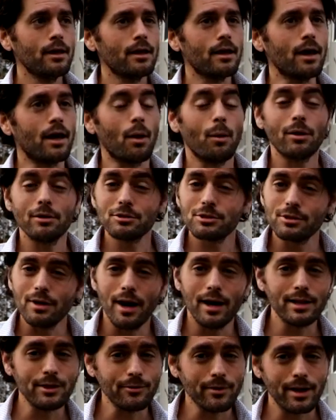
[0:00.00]
And I would also
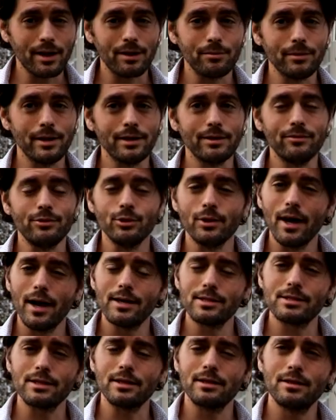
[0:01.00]
highly recommend if you
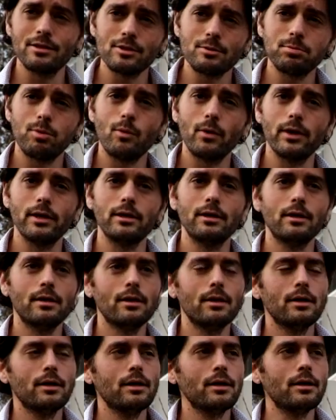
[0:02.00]
guys at this point,
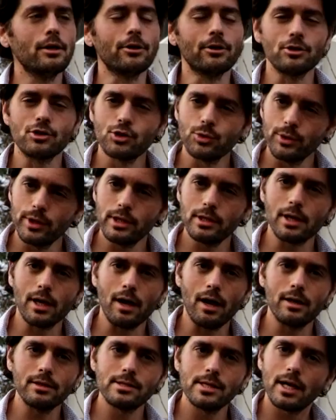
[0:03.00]
you're enjoying the
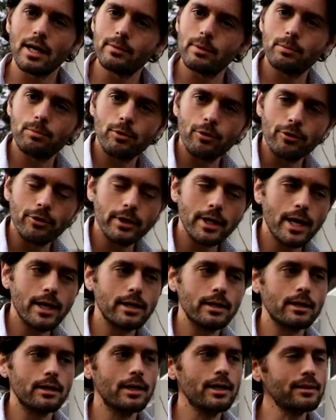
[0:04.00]
content I've been
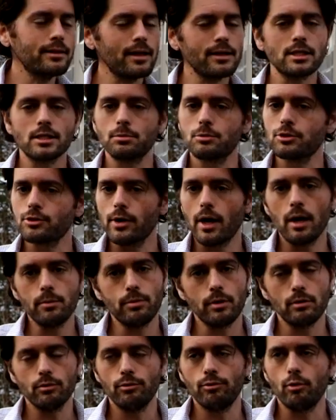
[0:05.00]
creating, hit that subscribe
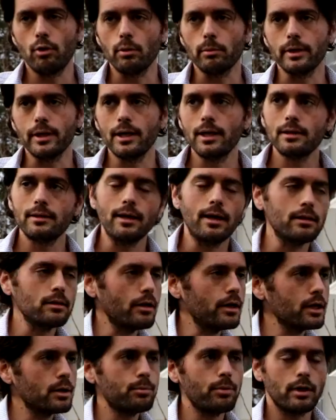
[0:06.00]
button for me, hit that
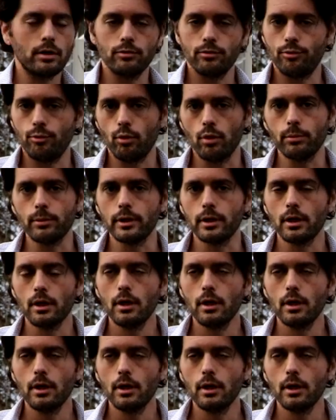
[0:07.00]
like button for me.